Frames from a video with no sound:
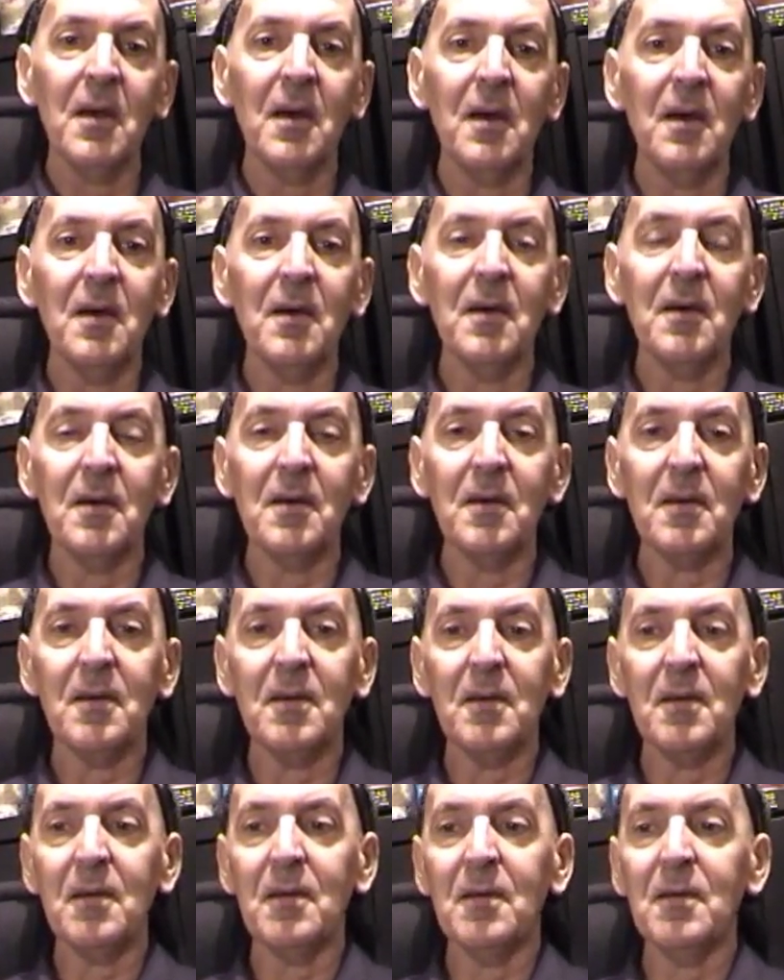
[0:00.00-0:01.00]

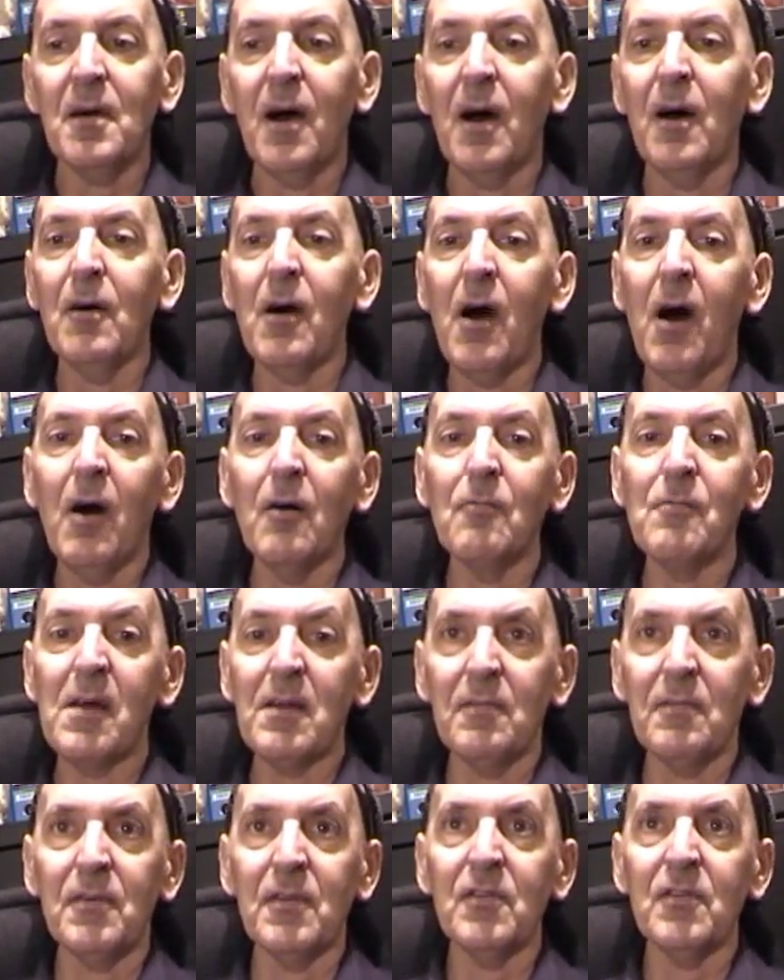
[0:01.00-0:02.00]

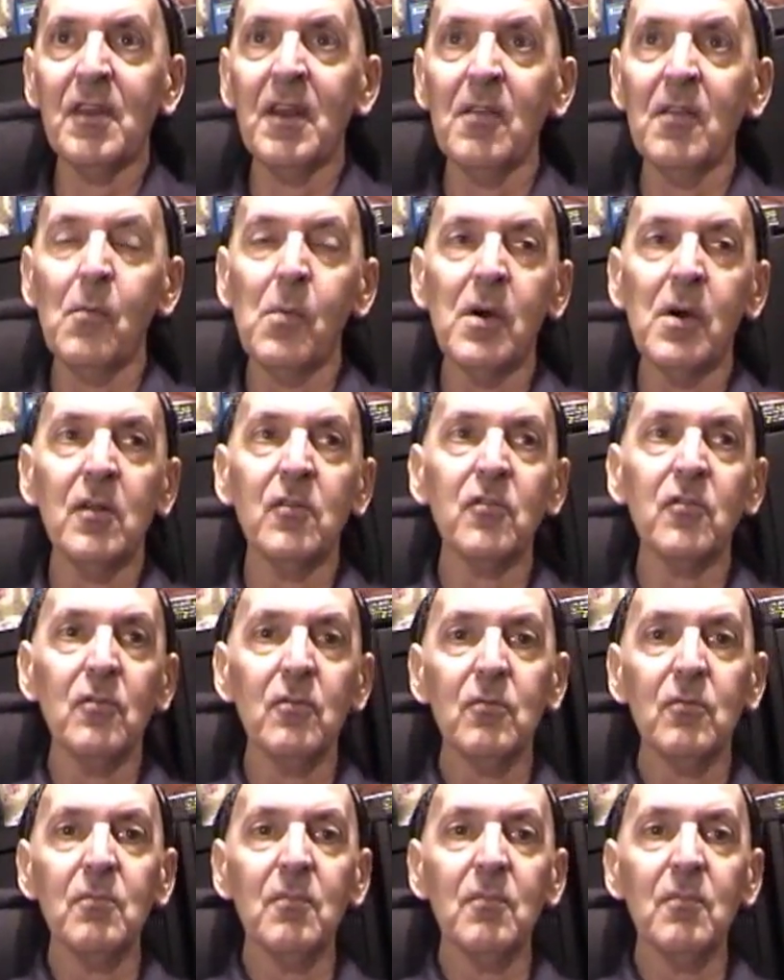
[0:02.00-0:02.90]
relevant. In other words,